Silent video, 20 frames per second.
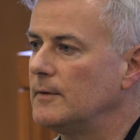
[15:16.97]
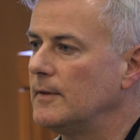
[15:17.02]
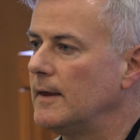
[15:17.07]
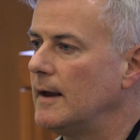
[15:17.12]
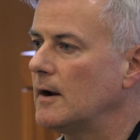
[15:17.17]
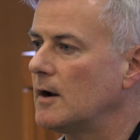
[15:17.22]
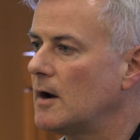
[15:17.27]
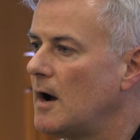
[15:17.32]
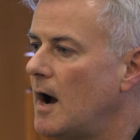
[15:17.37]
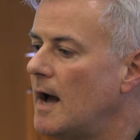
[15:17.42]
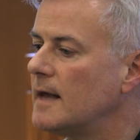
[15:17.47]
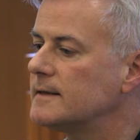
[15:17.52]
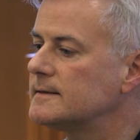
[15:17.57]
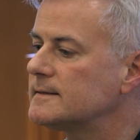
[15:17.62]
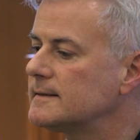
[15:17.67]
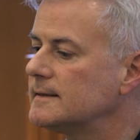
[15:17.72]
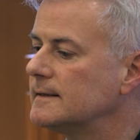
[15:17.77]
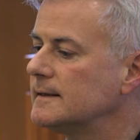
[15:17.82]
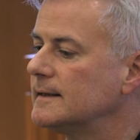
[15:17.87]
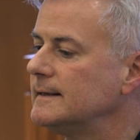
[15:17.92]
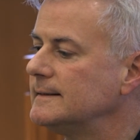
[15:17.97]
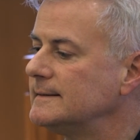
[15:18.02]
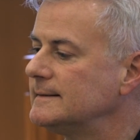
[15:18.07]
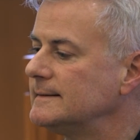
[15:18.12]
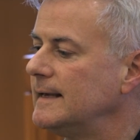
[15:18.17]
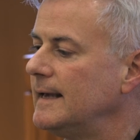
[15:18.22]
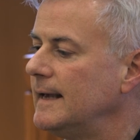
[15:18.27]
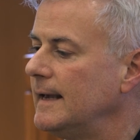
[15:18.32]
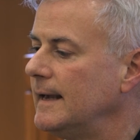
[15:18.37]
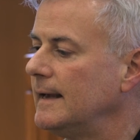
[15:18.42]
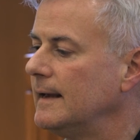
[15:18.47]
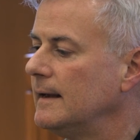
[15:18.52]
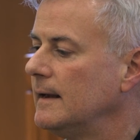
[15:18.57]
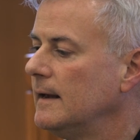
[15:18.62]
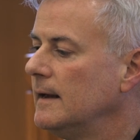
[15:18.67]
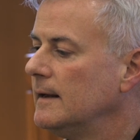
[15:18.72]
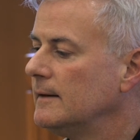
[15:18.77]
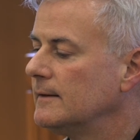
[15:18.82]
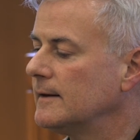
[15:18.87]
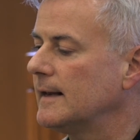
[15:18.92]
They're constantly seeing
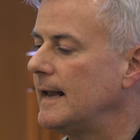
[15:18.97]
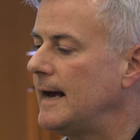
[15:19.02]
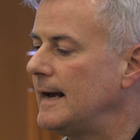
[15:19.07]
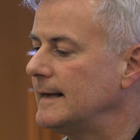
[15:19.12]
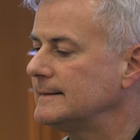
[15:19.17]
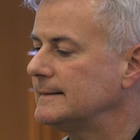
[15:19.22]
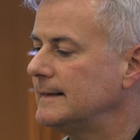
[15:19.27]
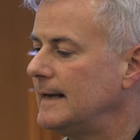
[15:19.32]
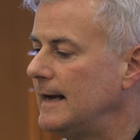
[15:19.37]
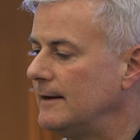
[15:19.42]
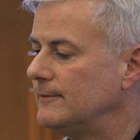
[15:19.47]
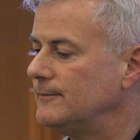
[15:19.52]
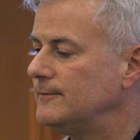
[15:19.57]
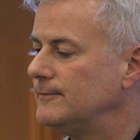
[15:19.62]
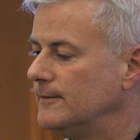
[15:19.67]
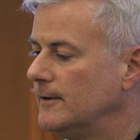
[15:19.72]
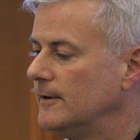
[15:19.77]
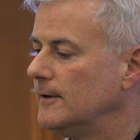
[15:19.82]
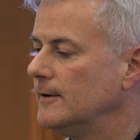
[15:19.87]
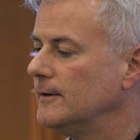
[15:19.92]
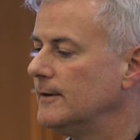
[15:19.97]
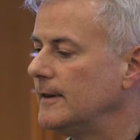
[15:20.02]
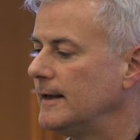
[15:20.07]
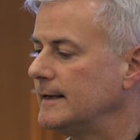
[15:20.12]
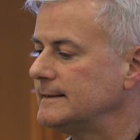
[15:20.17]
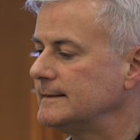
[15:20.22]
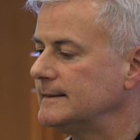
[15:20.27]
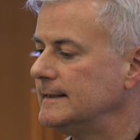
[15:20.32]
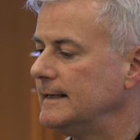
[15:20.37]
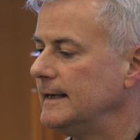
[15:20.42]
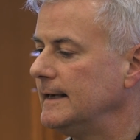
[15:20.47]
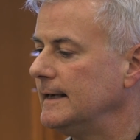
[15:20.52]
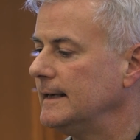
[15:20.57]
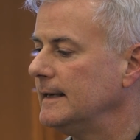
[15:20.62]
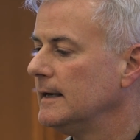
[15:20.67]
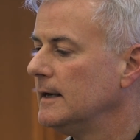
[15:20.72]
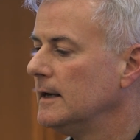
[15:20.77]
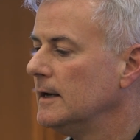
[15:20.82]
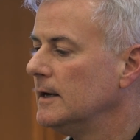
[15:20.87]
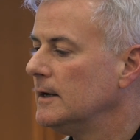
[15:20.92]
the glass half full. They're
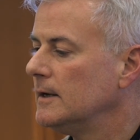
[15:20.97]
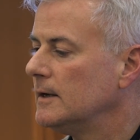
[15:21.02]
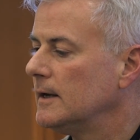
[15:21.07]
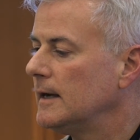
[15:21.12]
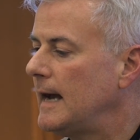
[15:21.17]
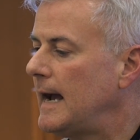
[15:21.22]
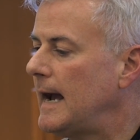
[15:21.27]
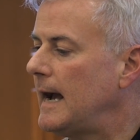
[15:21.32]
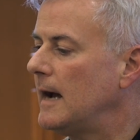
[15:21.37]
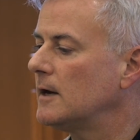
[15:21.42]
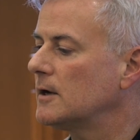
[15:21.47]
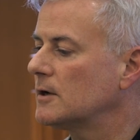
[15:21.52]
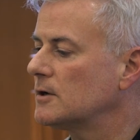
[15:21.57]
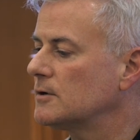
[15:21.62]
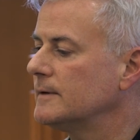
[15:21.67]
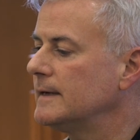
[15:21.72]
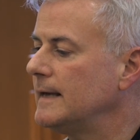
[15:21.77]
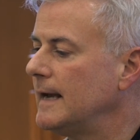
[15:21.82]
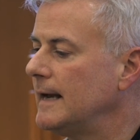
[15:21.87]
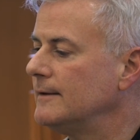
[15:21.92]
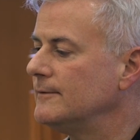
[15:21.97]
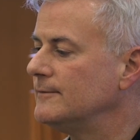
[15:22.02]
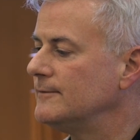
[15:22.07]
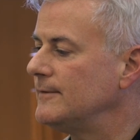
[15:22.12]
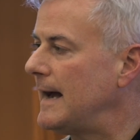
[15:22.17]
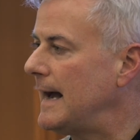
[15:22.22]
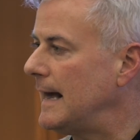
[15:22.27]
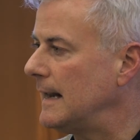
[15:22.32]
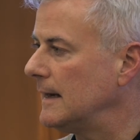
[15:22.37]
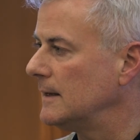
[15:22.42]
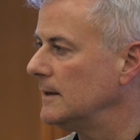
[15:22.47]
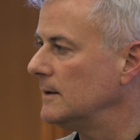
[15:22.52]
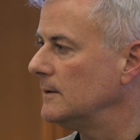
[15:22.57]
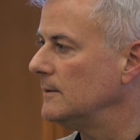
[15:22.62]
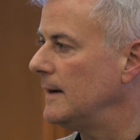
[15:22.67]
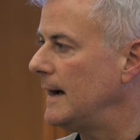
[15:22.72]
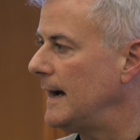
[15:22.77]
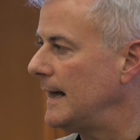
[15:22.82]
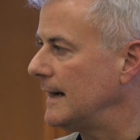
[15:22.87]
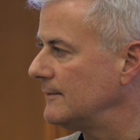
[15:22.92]
seeing how to create
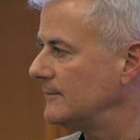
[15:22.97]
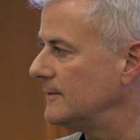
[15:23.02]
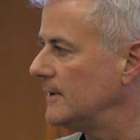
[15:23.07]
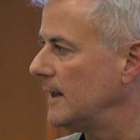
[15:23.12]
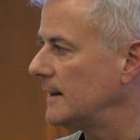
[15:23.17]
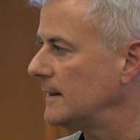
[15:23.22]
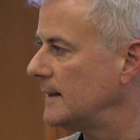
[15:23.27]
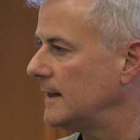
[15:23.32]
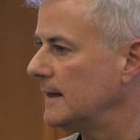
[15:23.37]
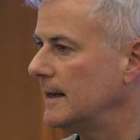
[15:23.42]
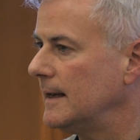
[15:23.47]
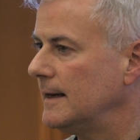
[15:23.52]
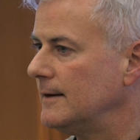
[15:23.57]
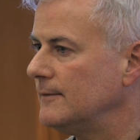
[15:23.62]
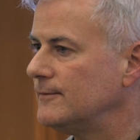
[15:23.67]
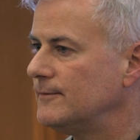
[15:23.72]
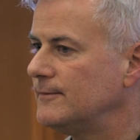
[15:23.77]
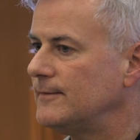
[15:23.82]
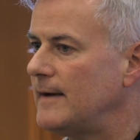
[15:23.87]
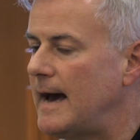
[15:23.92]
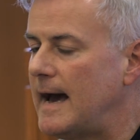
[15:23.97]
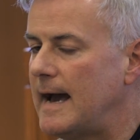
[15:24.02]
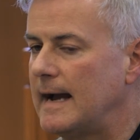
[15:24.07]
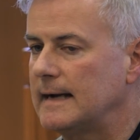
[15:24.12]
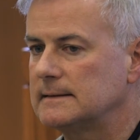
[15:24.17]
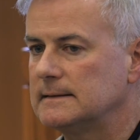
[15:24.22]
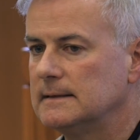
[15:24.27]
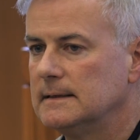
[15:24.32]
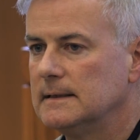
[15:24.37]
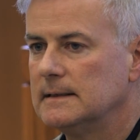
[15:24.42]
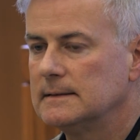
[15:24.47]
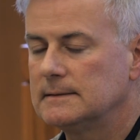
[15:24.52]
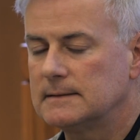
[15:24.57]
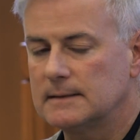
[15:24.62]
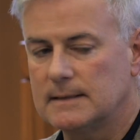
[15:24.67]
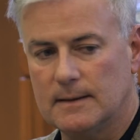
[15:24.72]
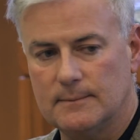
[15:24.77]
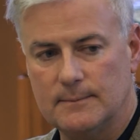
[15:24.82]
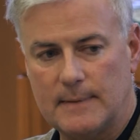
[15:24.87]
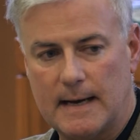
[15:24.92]
value out of nothing. And in fact, to
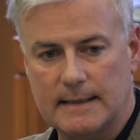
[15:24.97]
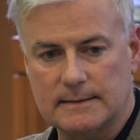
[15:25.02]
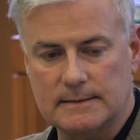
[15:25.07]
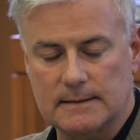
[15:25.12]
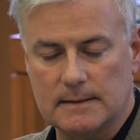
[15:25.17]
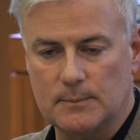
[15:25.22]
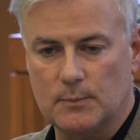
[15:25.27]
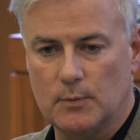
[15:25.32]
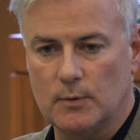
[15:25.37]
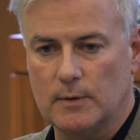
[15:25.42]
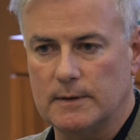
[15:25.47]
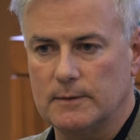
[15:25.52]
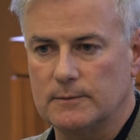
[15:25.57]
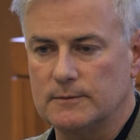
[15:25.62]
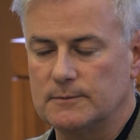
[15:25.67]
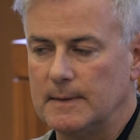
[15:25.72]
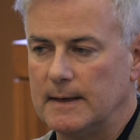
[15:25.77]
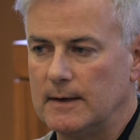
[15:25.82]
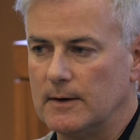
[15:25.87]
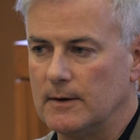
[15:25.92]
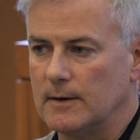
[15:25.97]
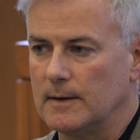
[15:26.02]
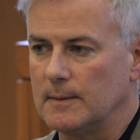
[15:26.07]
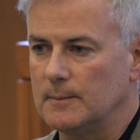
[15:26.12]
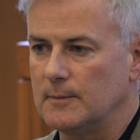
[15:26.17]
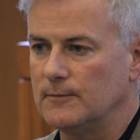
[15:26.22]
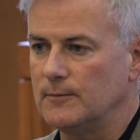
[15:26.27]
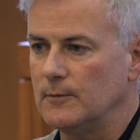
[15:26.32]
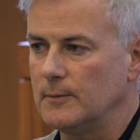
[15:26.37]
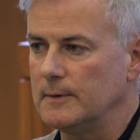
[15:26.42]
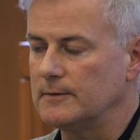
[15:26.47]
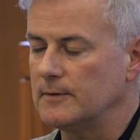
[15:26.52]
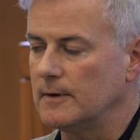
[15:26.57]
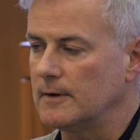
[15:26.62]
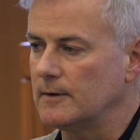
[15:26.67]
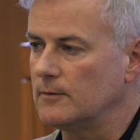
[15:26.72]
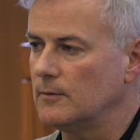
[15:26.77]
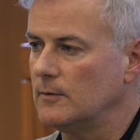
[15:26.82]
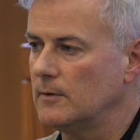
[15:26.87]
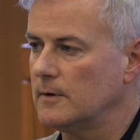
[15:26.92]
come back to the point that was made earlier before we
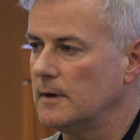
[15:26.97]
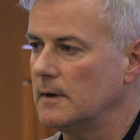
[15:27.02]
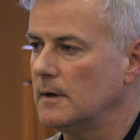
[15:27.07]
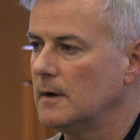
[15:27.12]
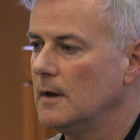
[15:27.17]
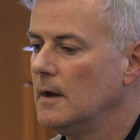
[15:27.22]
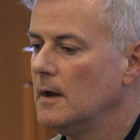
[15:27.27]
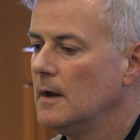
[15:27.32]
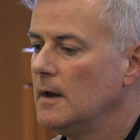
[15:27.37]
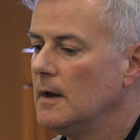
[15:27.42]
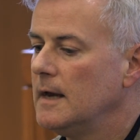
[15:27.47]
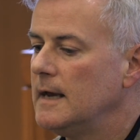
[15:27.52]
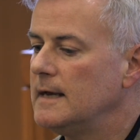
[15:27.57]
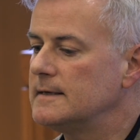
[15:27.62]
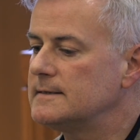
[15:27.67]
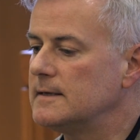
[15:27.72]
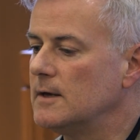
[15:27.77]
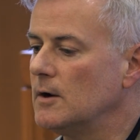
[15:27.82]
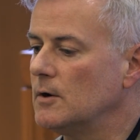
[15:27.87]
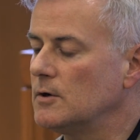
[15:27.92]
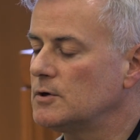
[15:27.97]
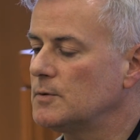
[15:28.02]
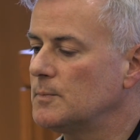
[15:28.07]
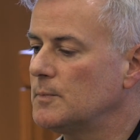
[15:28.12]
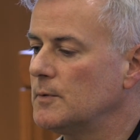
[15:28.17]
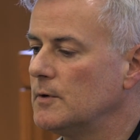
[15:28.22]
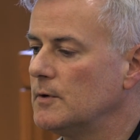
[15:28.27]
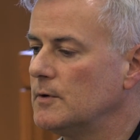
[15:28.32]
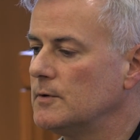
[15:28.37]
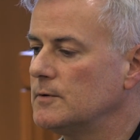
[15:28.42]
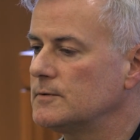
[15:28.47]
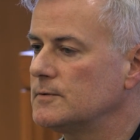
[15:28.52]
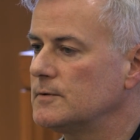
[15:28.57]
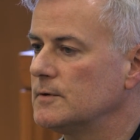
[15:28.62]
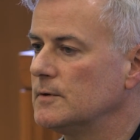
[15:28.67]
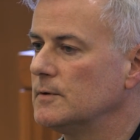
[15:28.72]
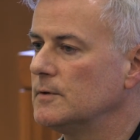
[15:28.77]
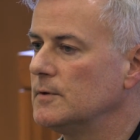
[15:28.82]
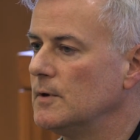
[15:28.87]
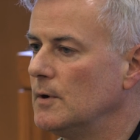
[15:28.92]
started talking, it's the entrepreneurs
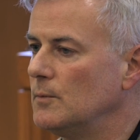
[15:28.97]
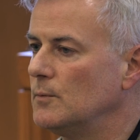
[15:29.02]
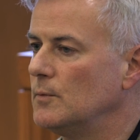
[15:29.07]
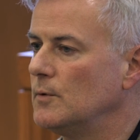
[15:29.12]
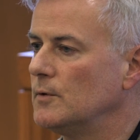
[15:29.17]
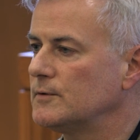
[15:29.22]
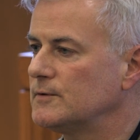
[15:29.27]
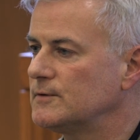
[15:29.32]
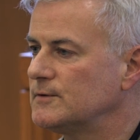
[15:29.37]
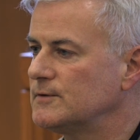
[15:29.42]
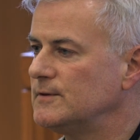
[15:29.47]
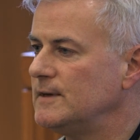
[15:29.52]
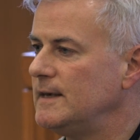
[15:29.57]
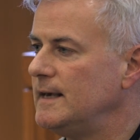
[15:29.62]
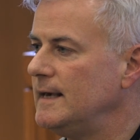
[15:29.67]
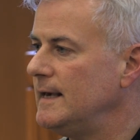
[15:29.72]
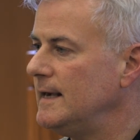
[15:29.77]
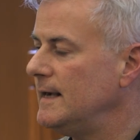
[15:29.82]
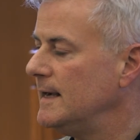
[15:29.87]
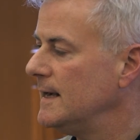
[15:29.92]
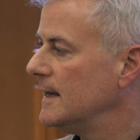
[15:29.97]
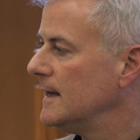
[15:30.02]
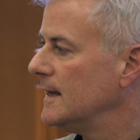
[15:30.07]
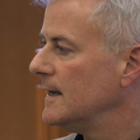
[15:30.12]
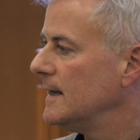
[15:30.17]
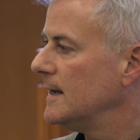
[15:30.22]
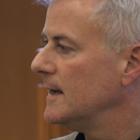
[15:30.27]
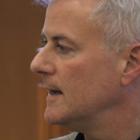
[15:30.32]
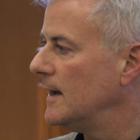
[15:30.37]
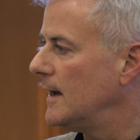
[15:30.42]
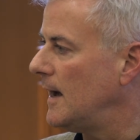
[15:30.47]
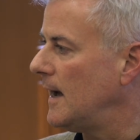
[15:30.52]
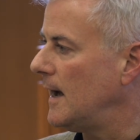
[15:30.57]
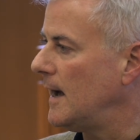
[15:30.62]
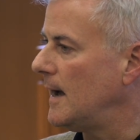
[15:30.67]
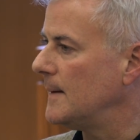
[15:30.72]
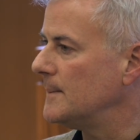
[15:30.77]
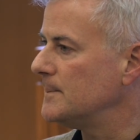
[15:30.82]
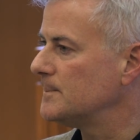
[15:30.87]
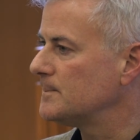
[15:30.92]
that will see,
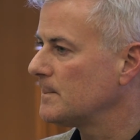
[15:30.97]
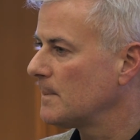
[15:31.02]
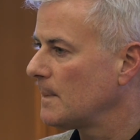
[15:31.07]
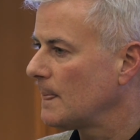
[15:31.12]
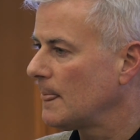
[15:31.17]
as